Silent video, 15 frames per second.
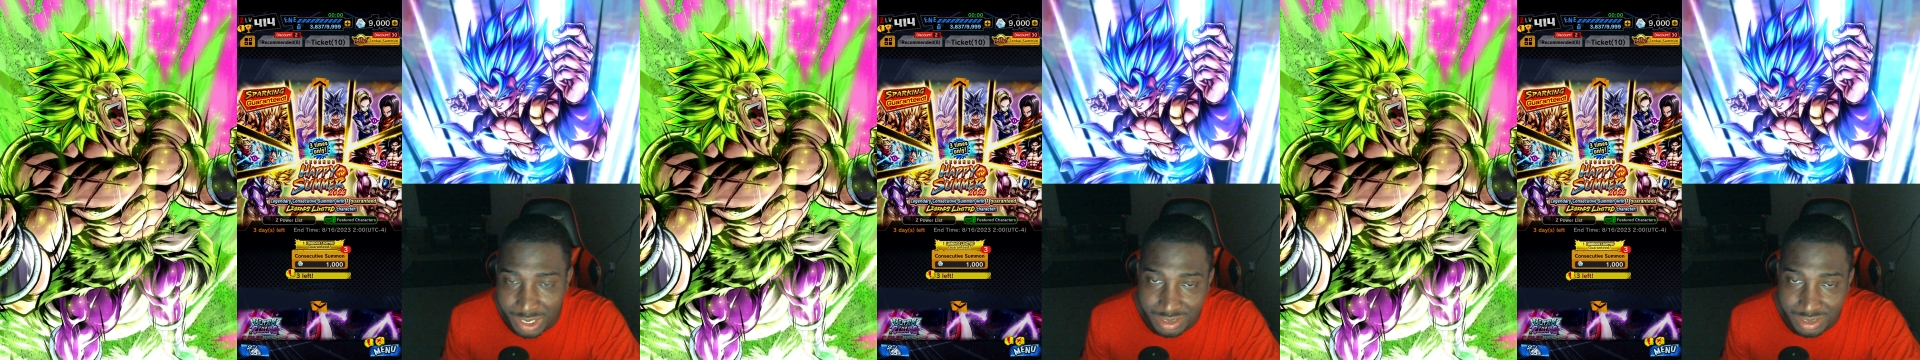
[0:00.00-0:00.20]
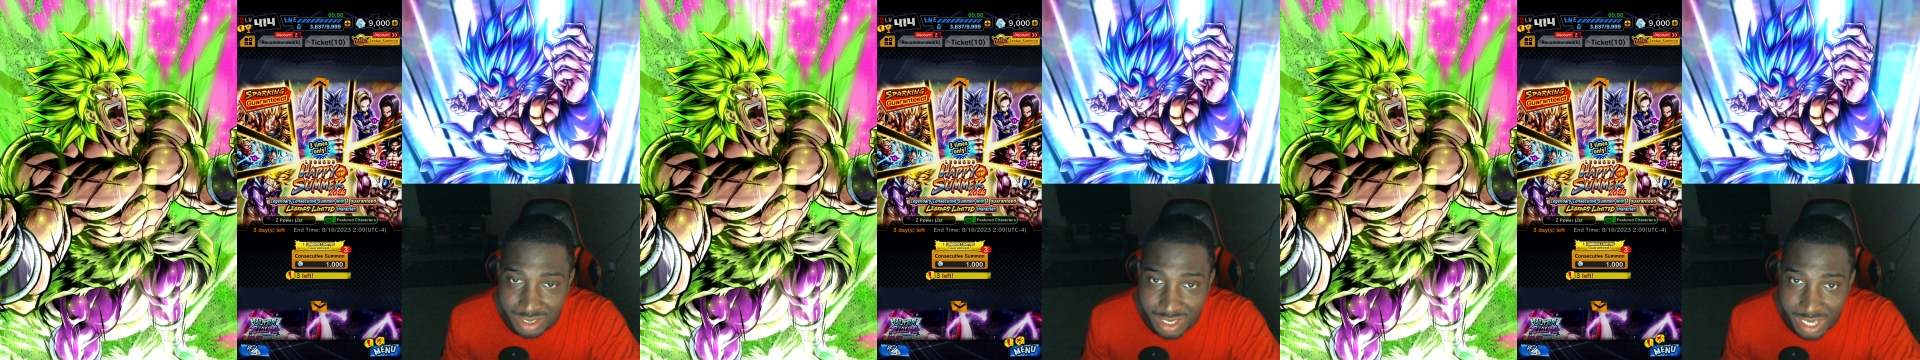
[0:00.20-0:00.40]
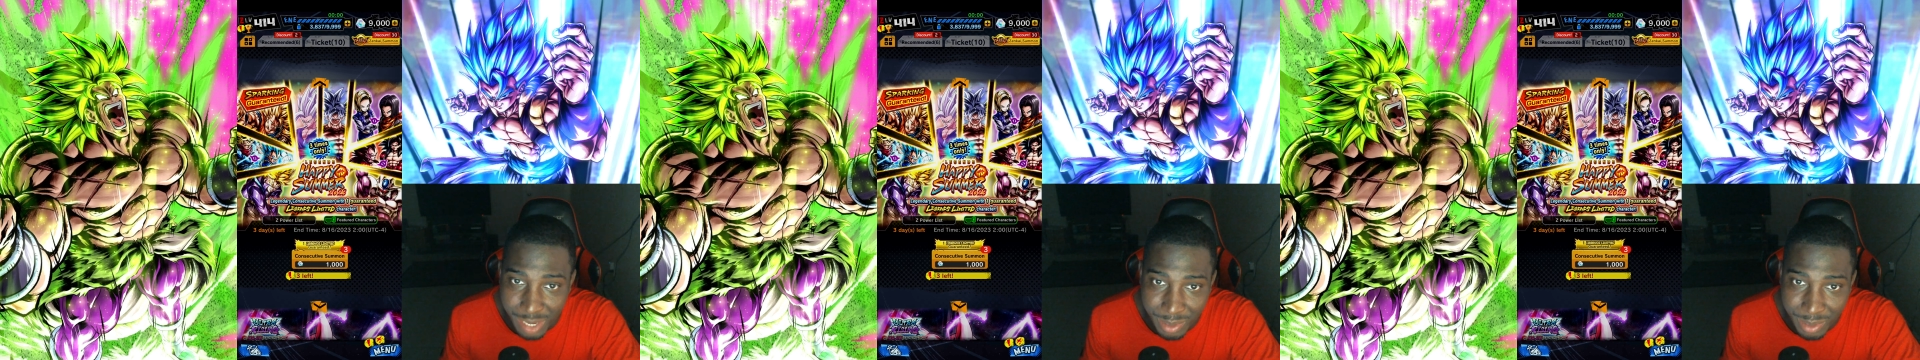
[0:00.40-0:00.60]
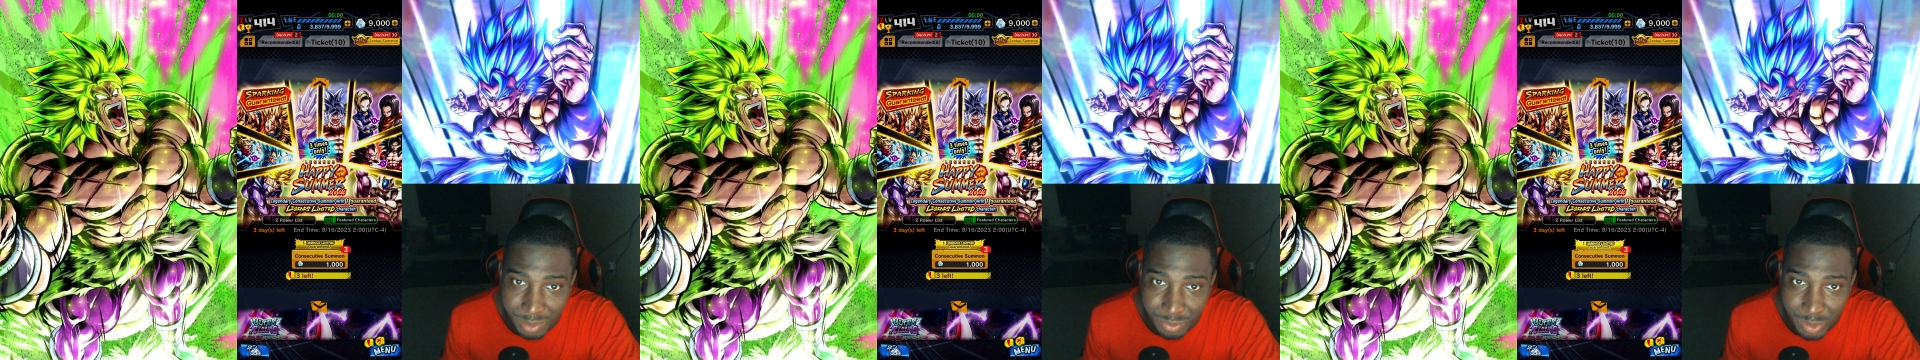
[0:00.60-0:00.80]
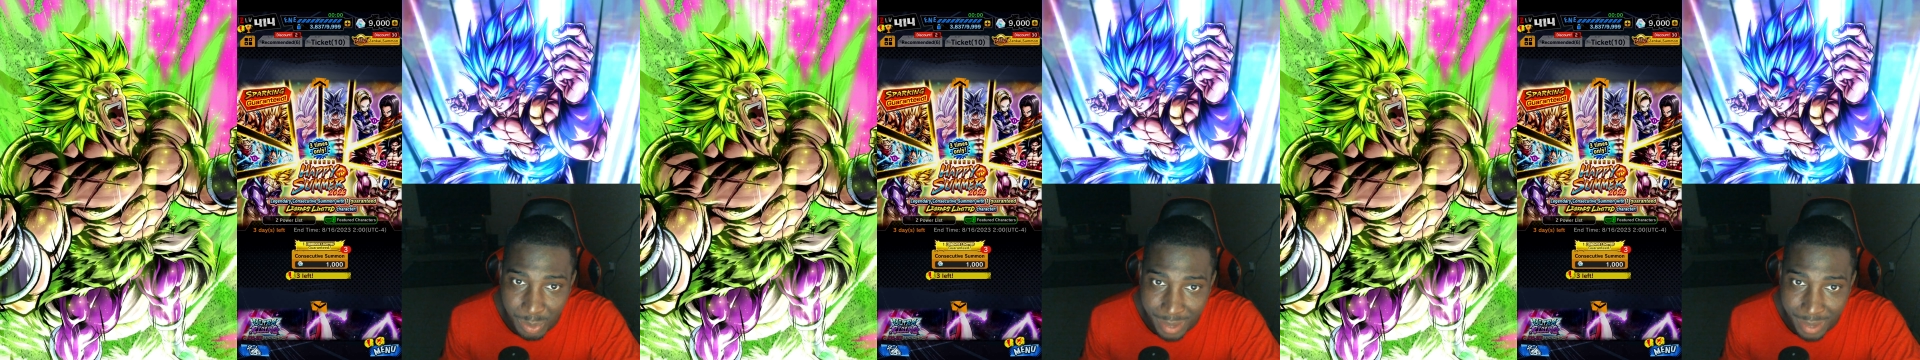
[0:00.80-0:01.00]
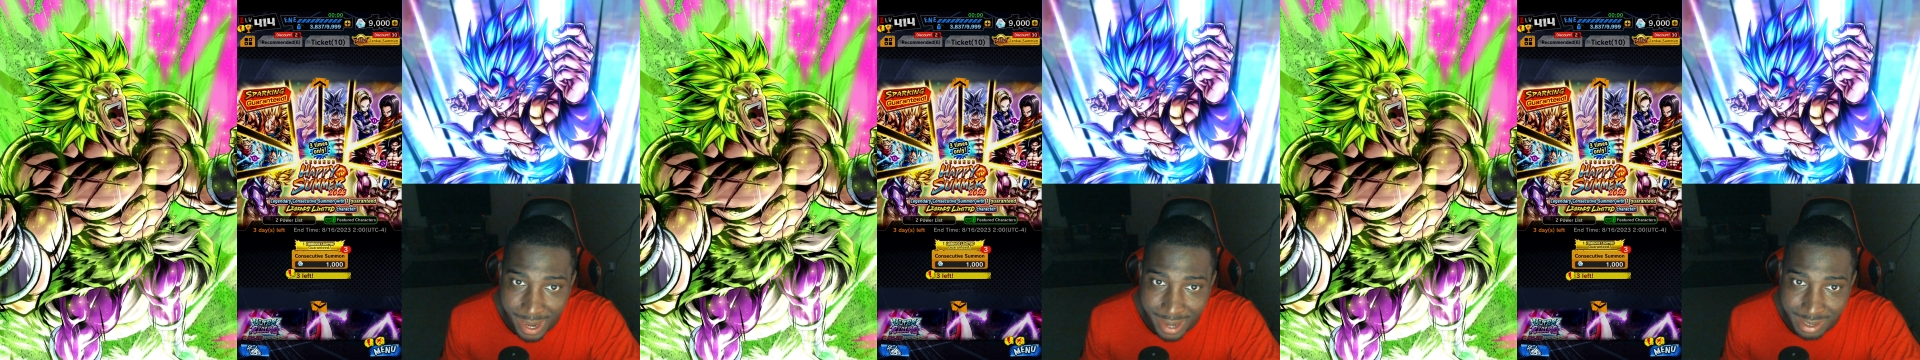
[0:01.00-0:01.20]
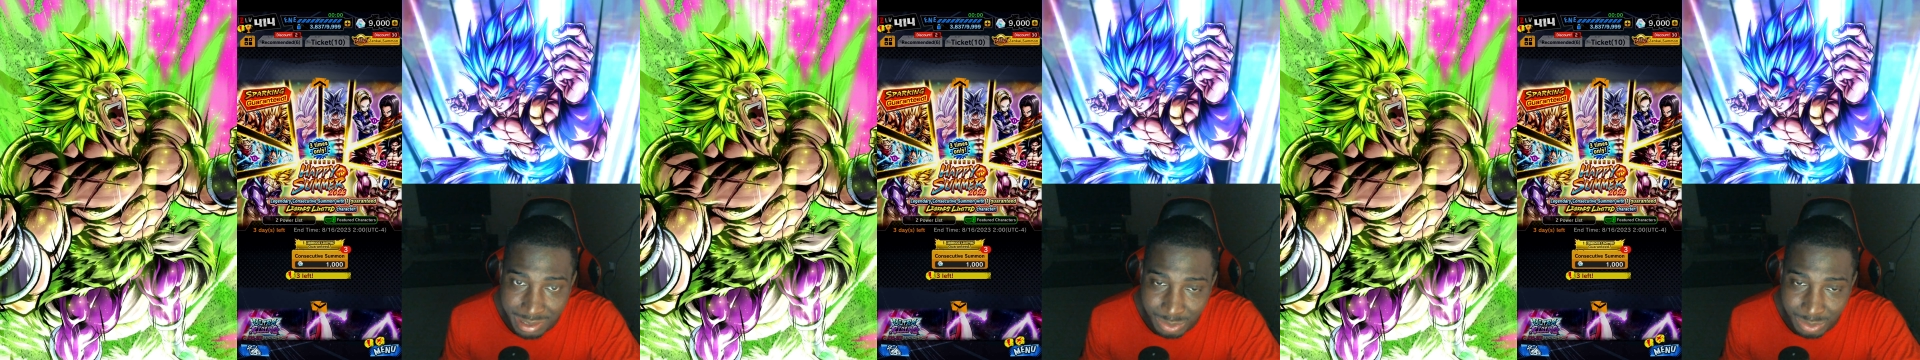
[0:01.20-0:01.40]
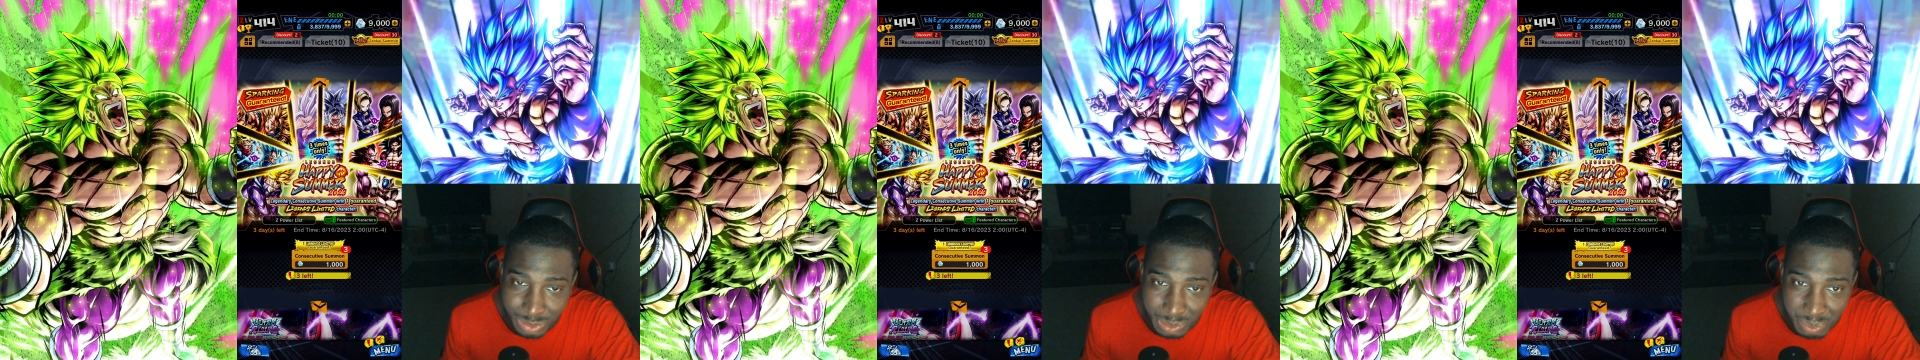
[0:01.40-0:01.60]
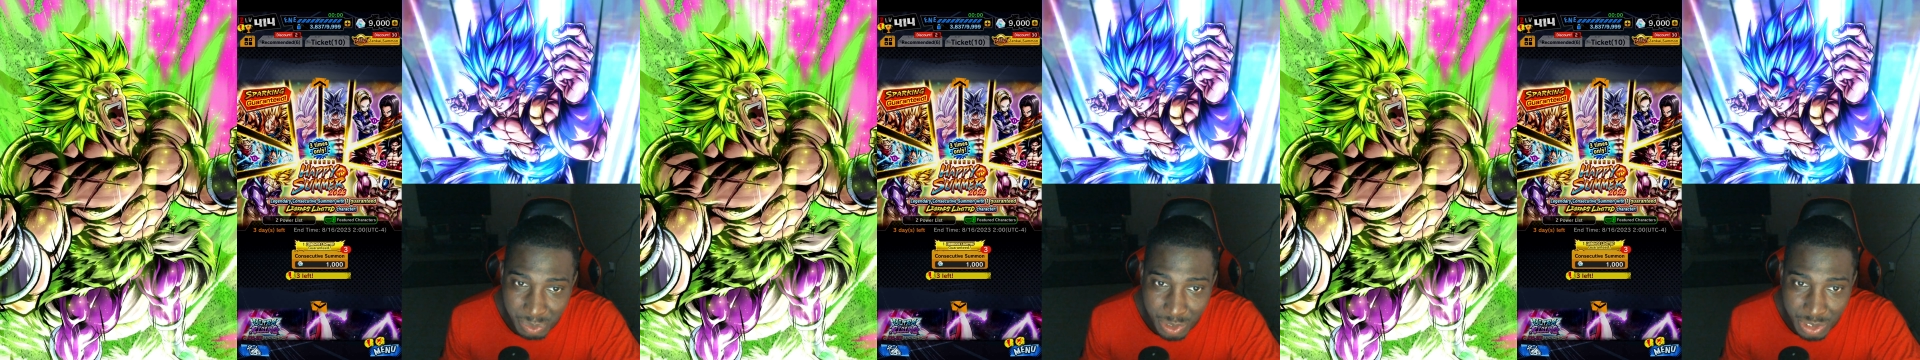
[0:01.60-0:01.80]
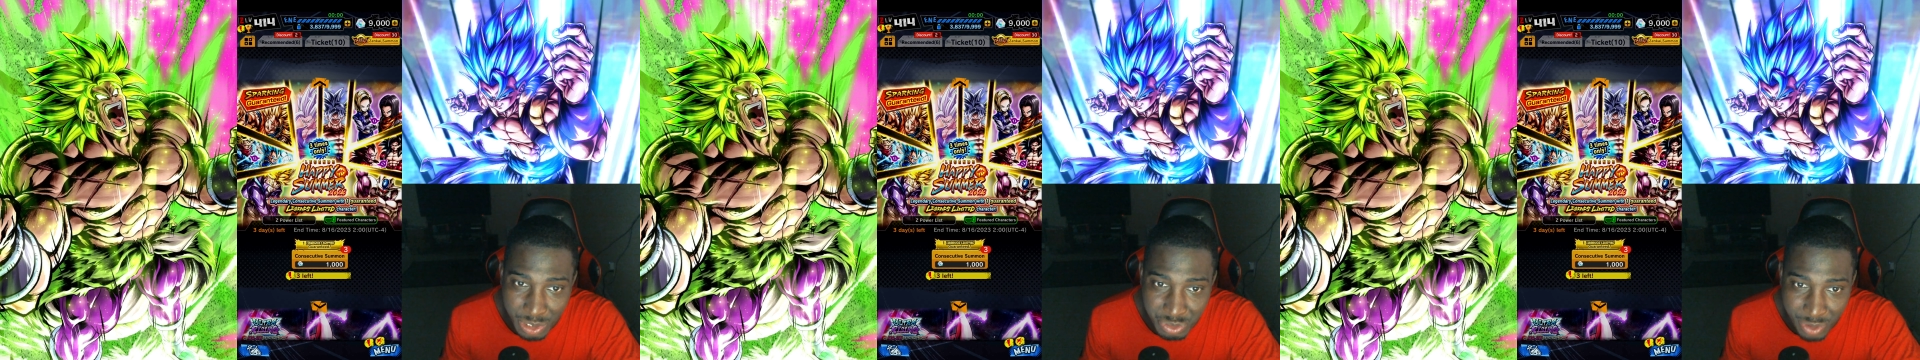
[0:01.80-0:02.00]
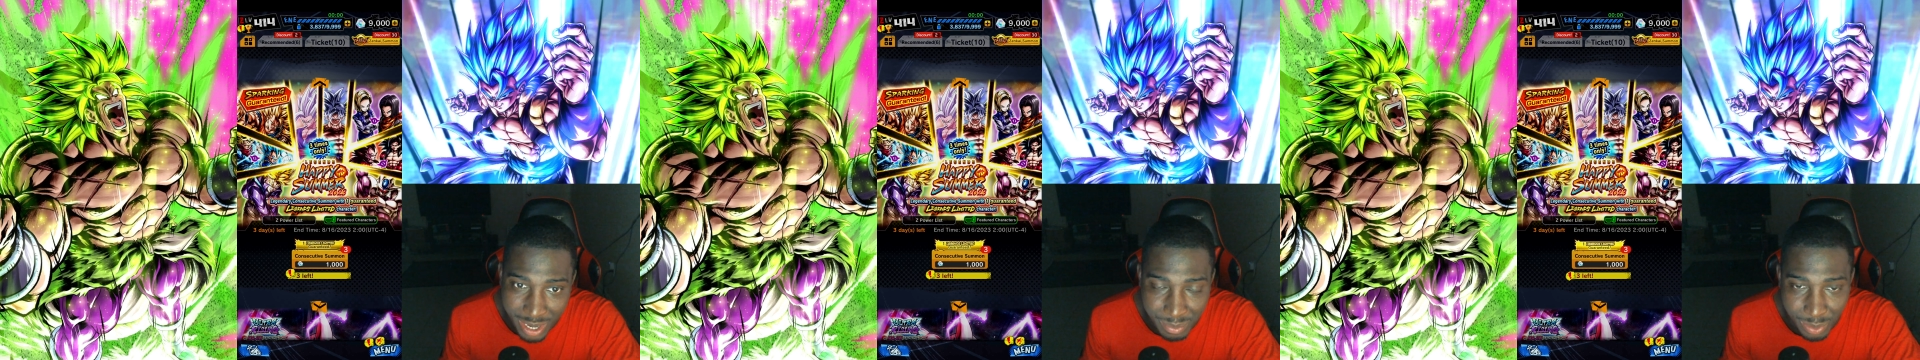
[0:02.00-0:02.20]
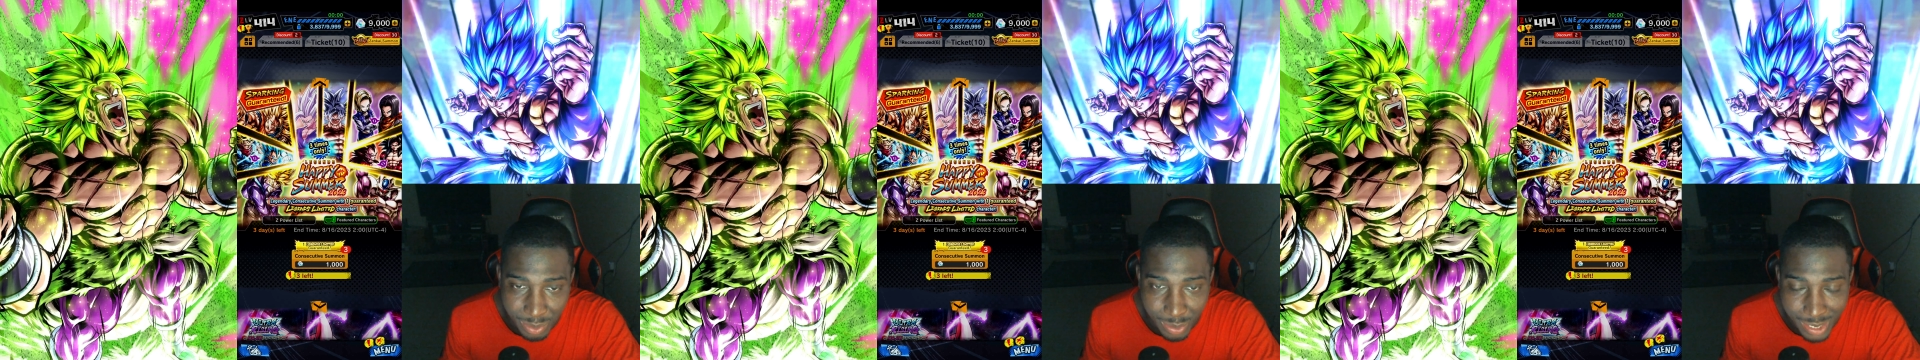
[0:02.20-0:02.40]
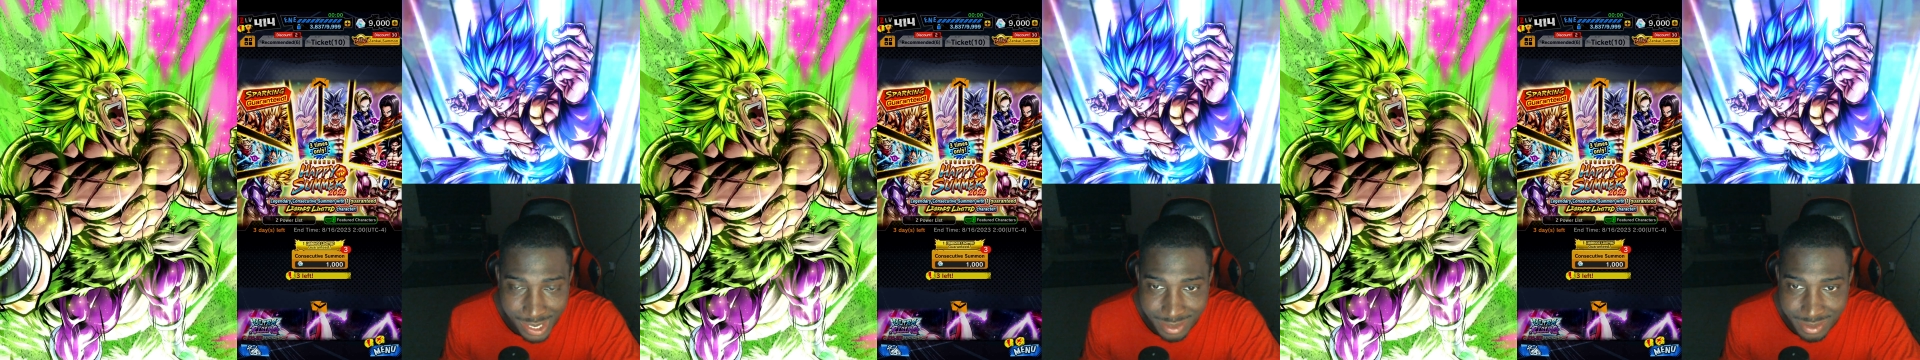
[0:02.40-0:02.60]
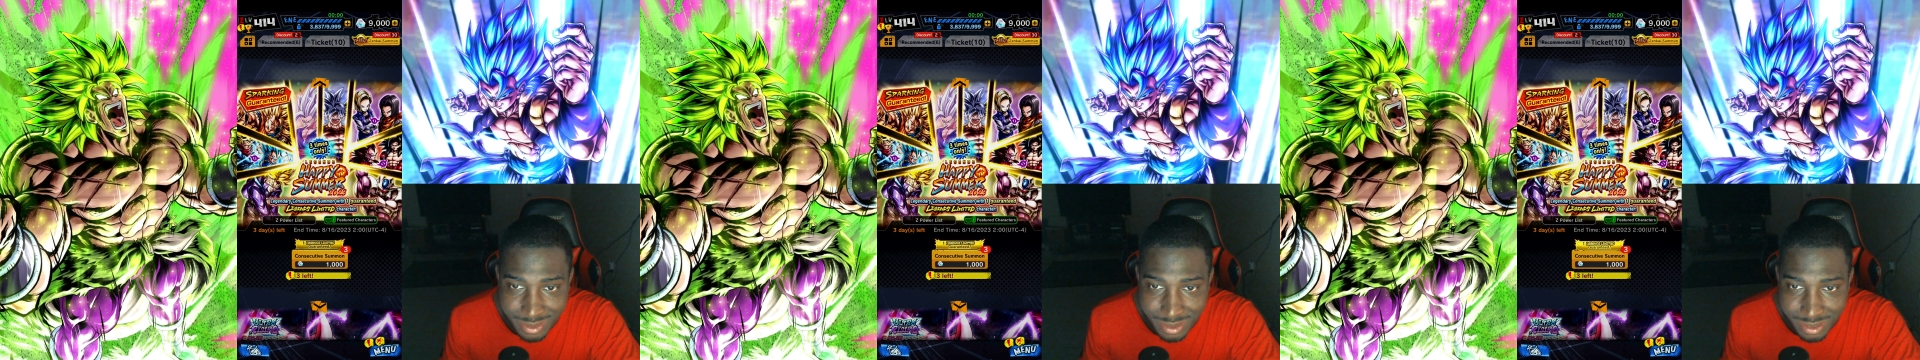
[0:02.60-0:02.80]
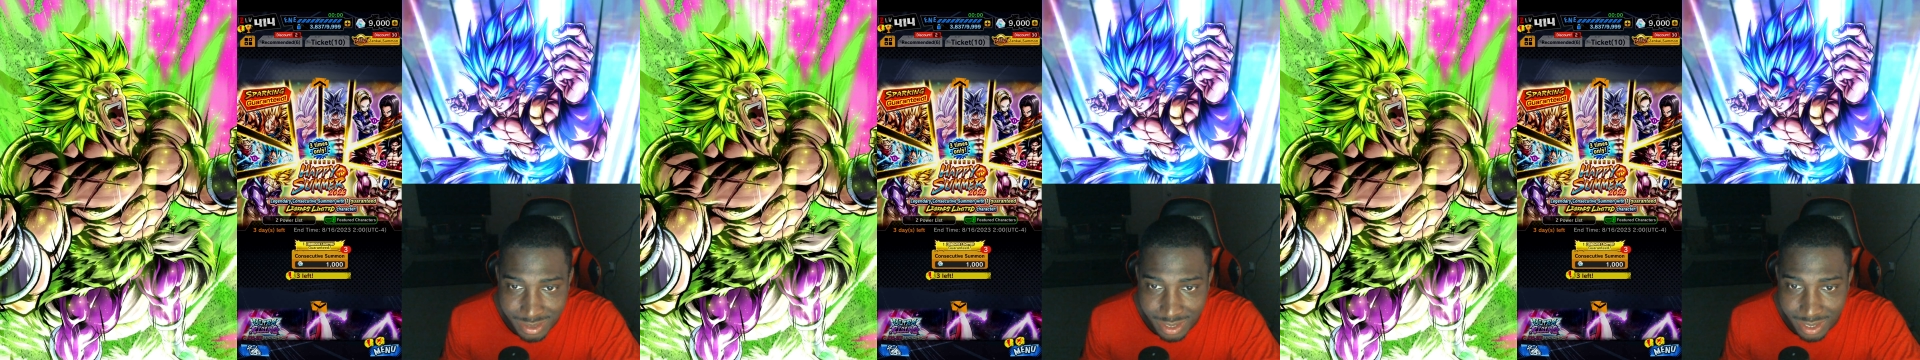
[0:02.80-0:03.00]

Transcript: So yeah, man, we're back on some more Dragon Ball Legends,